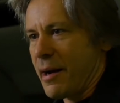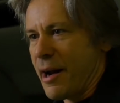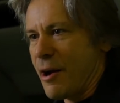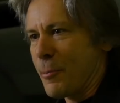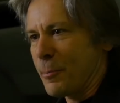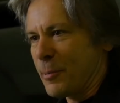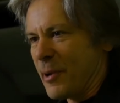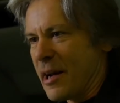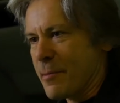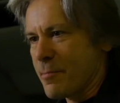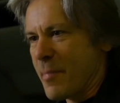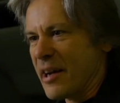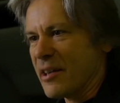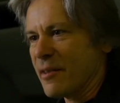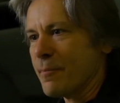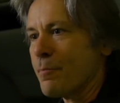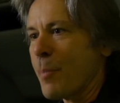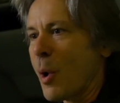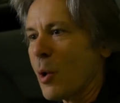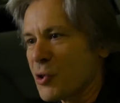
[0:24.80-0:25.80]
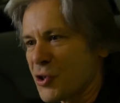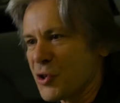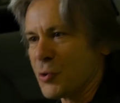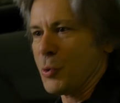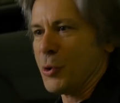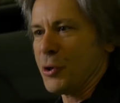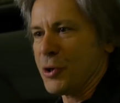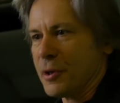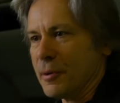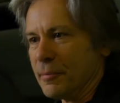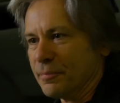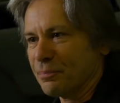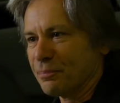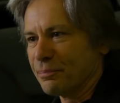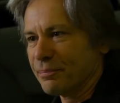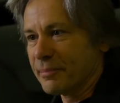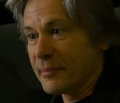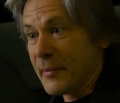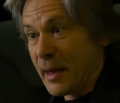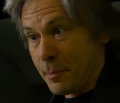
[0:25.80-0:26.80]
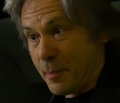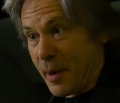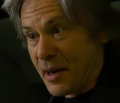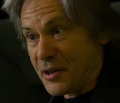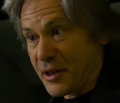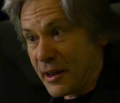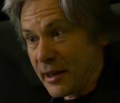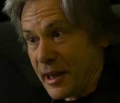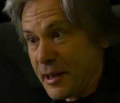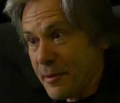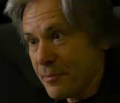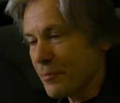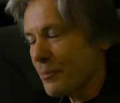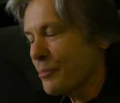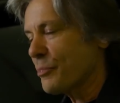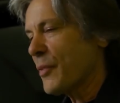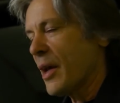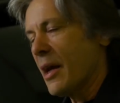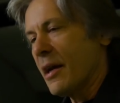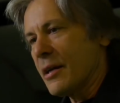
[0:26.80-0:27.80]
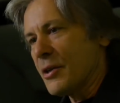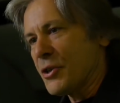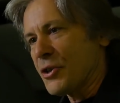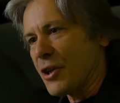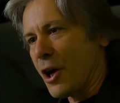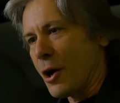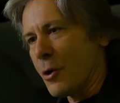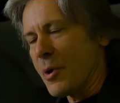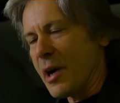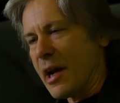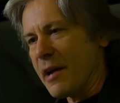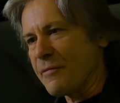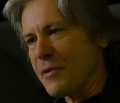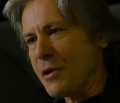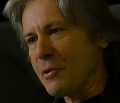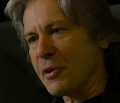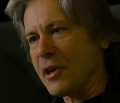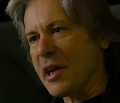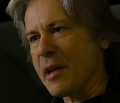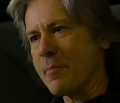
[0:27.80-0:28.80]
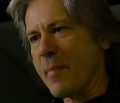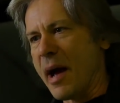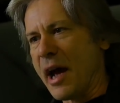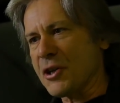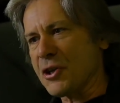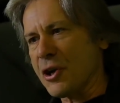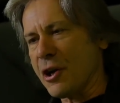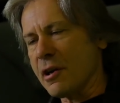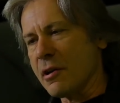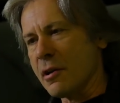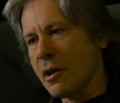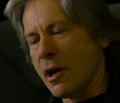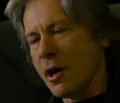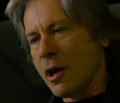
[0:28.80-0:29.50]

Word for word: an airplane made of balsa wood, basically. So if you can imagine